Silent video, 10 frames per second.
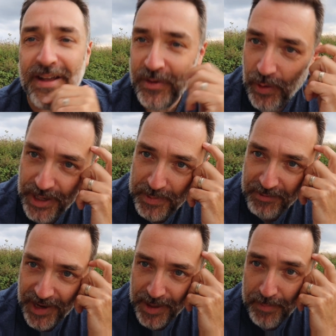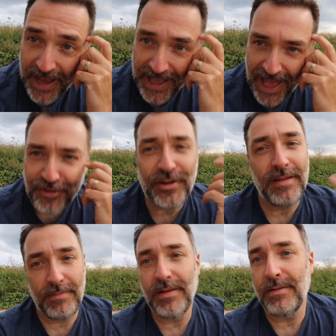going to be renting a bike.
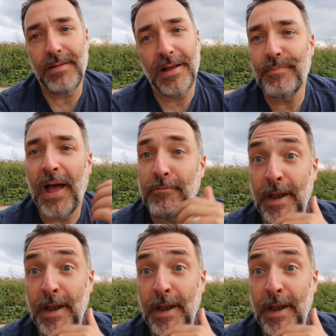Actually, I